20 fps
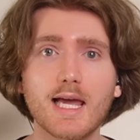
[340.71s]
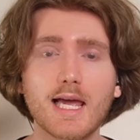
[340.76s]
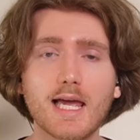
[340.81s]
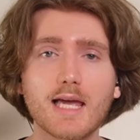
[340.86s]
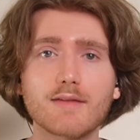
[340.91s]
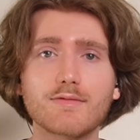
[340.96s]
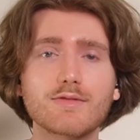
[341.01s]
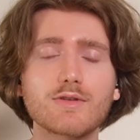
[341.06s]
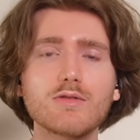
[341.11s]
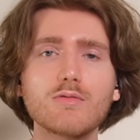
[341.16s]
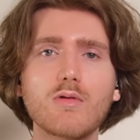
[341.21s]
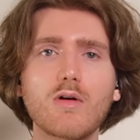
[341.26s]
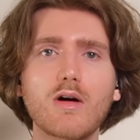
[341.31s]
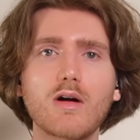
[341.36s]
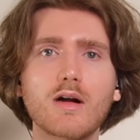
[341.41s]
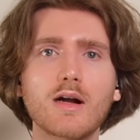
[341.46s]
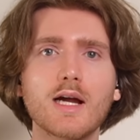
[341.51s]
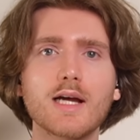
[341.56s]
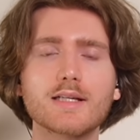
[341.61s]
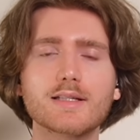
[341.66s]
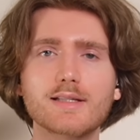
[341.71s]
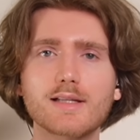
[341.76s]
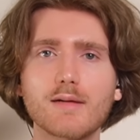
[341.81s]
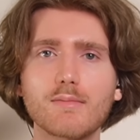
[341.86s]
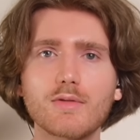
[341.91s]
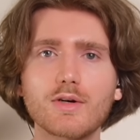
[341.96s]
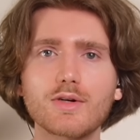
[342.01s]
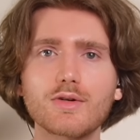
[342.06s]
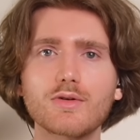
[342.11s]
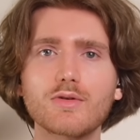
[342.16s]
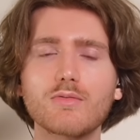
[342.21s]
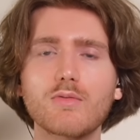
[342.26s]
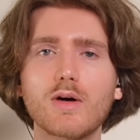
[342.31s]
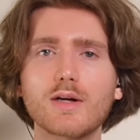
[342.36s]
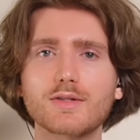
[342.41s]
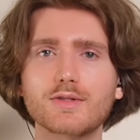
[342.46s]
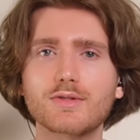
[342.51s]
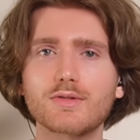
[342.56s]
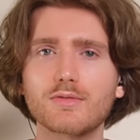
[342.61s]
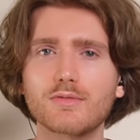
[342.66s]
if you are someone who
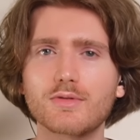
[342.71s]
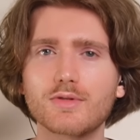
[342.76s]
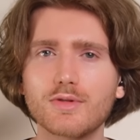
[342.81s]
wants to